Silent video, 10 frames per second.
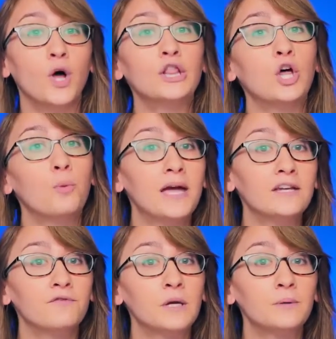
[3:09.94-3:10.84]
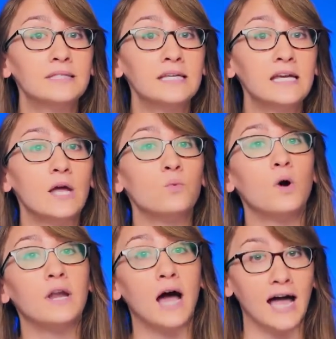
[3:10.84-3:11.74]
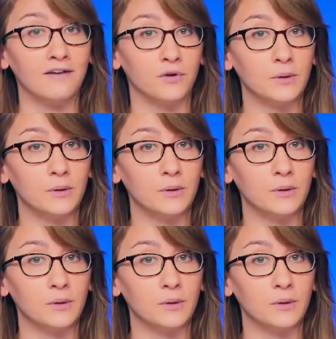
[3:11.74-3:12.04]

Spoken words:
One low-band frequency and one high